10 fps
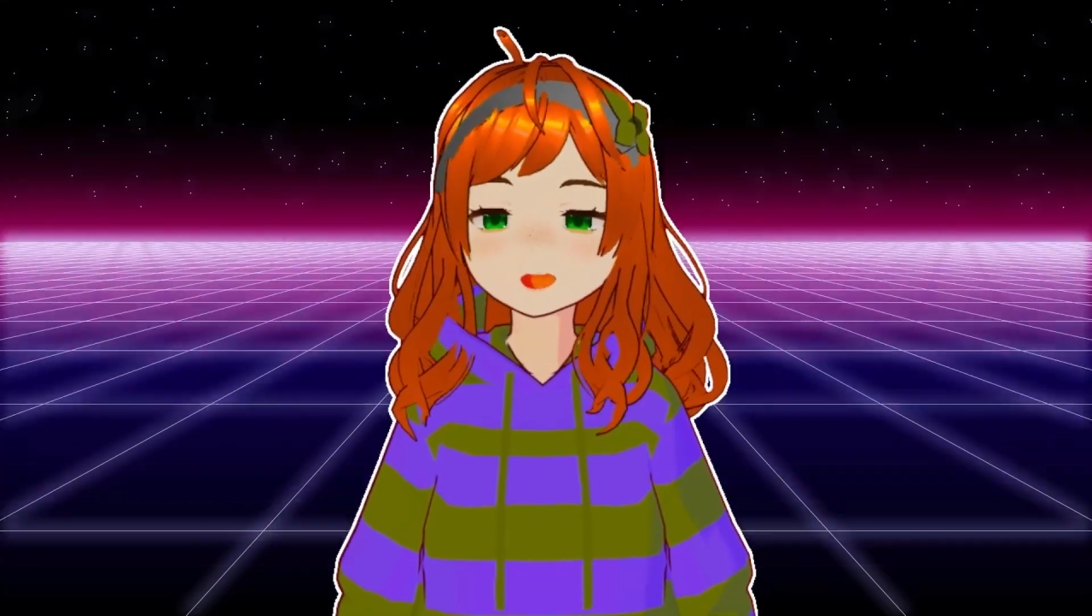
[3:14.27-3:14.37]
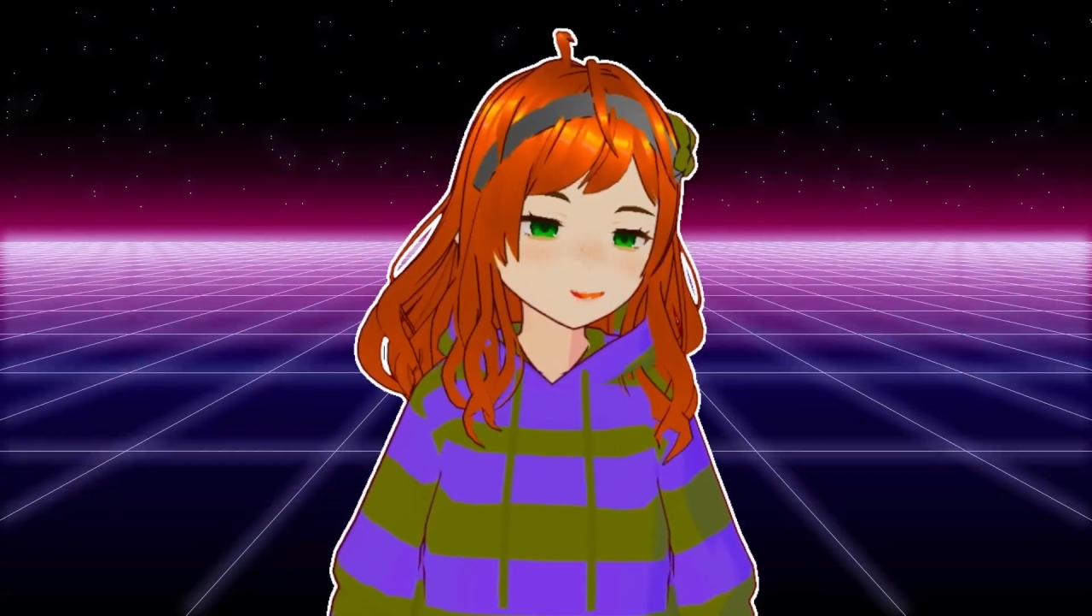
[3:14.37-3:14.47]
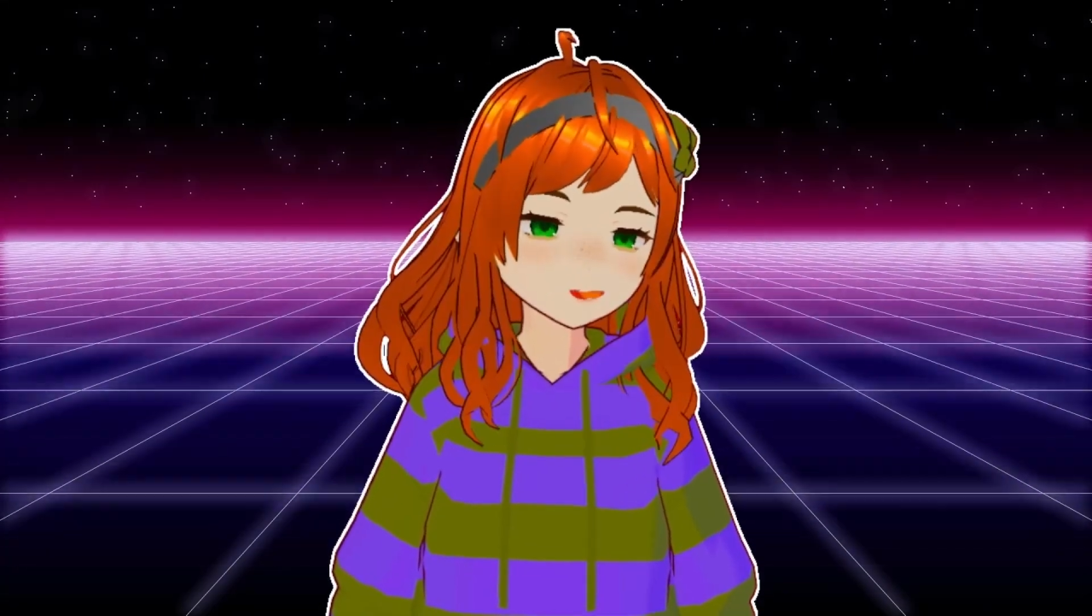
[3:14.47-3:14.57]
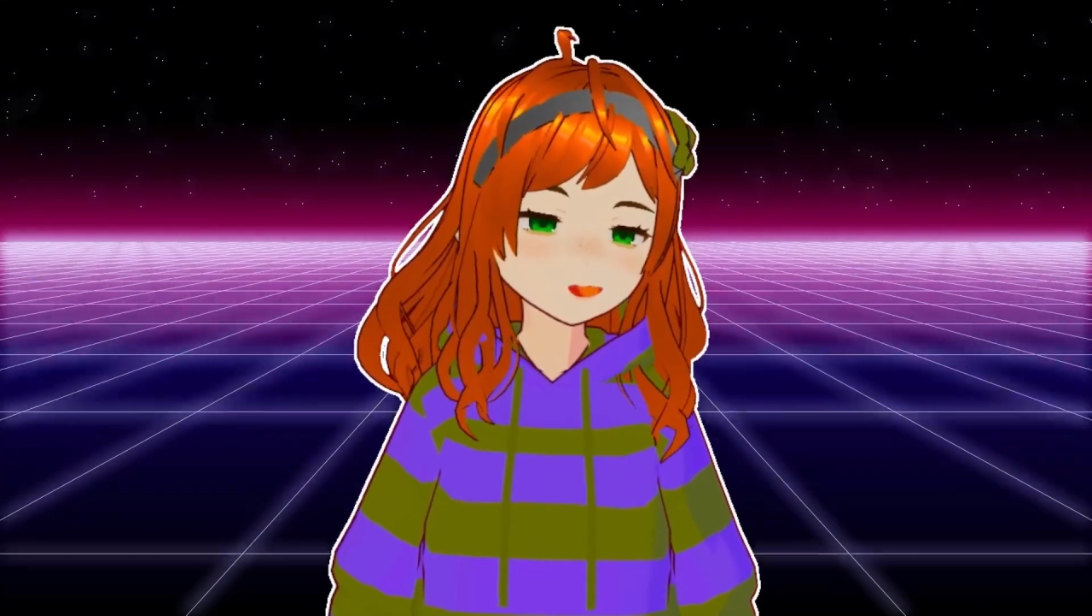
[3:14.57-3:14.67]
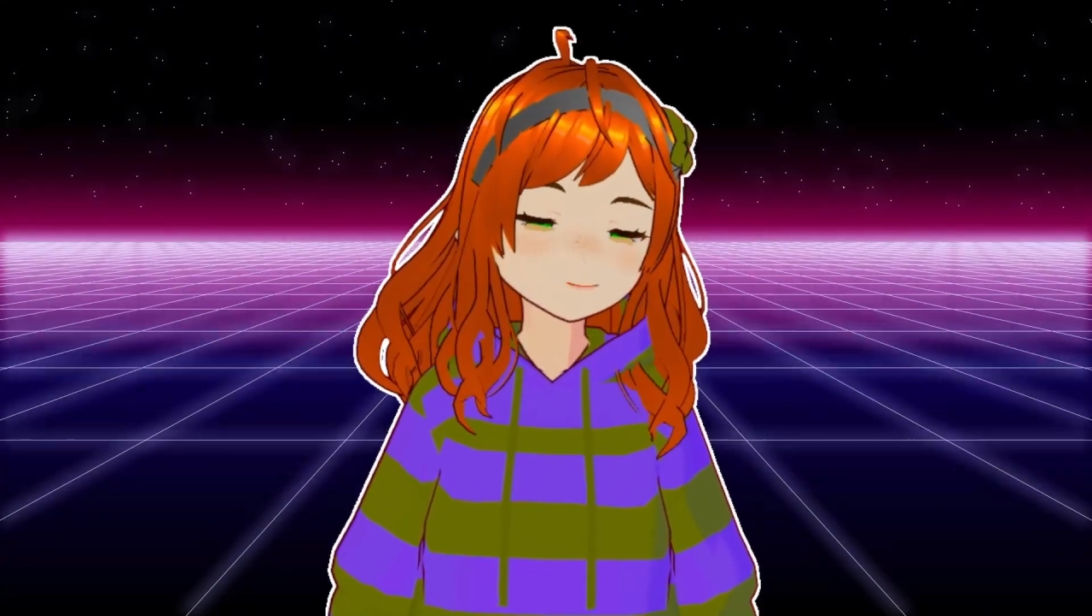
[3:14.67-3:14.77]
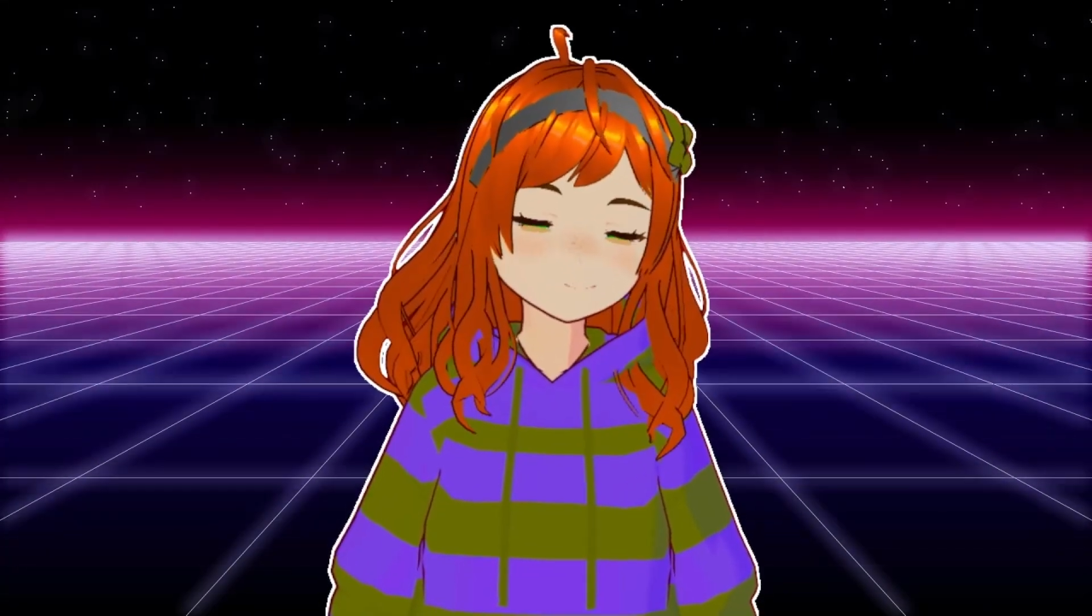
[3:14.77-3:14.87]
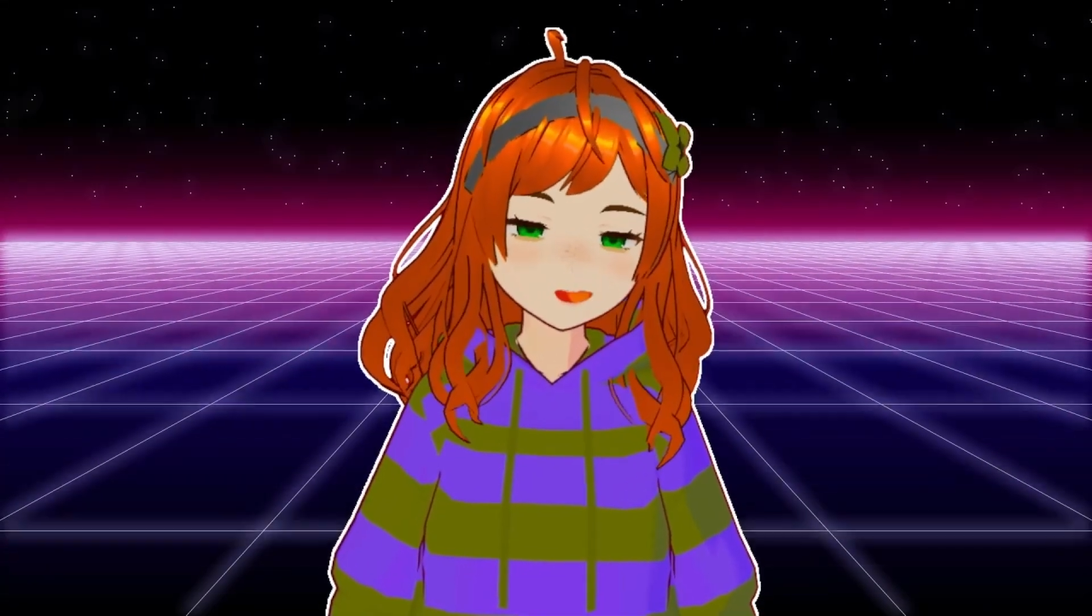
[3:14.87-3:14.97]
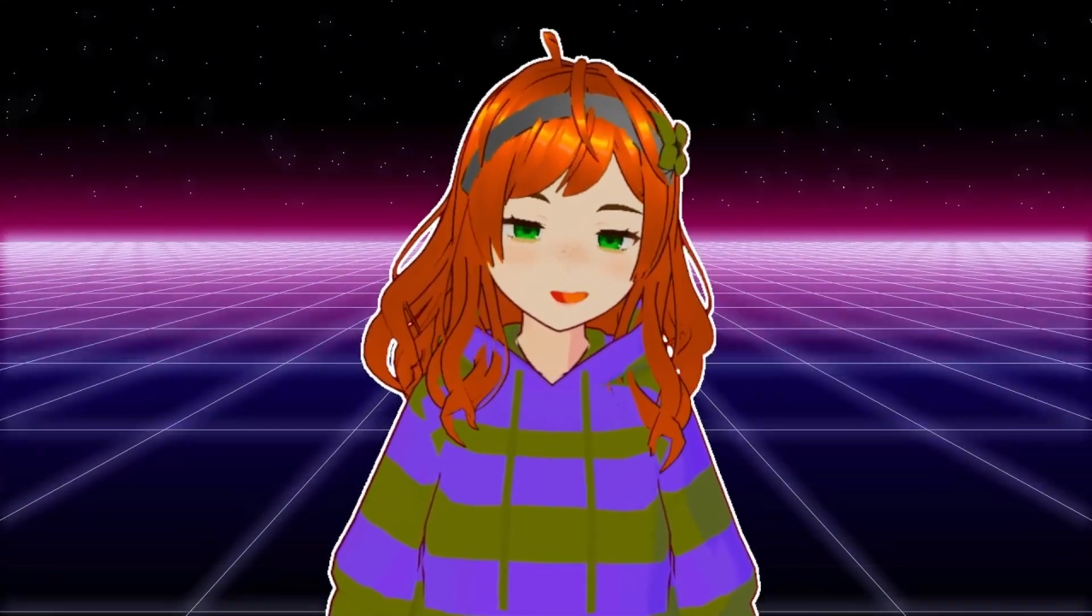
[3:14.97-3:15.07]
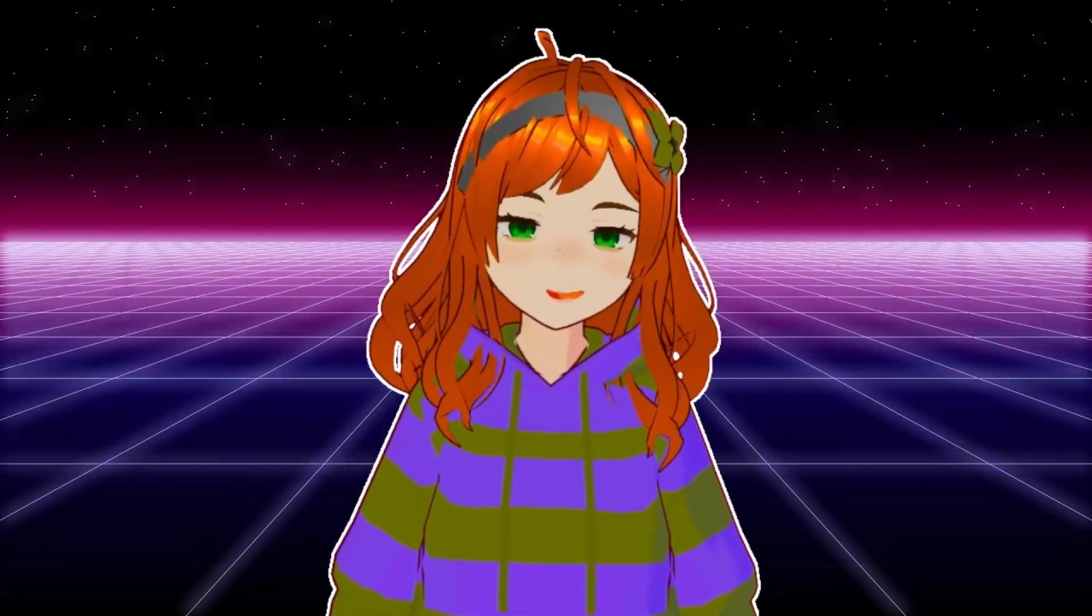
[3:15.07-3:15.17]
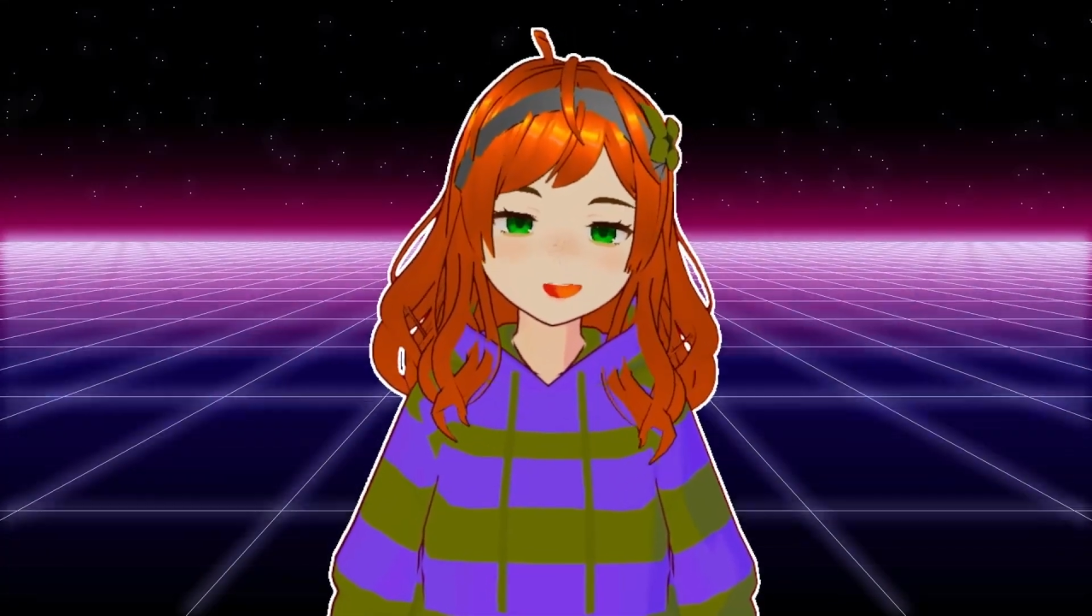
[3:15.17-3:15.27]
says a
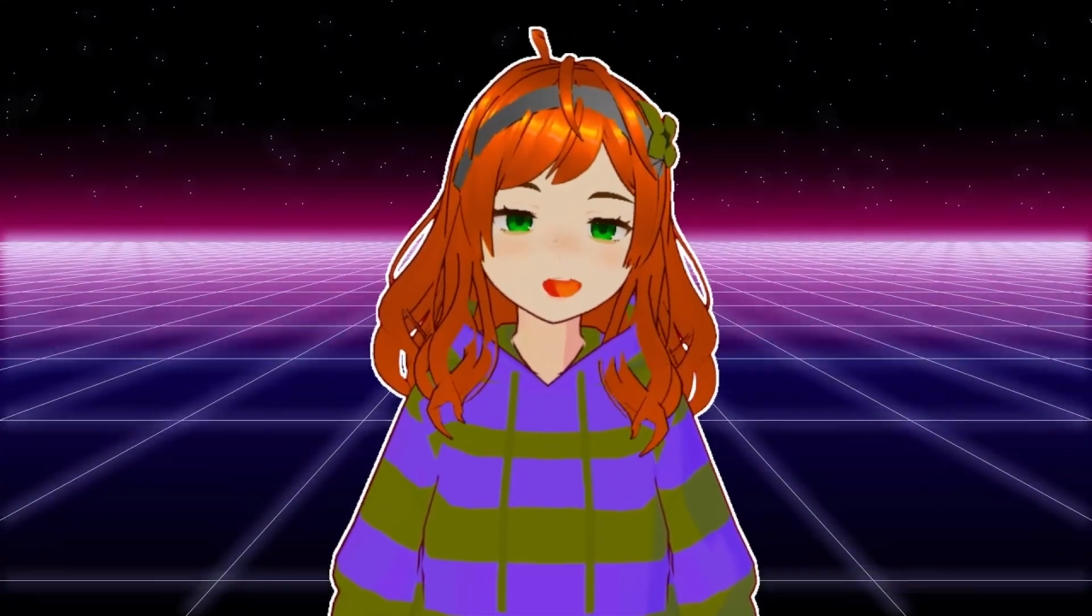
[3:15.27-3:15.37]
lot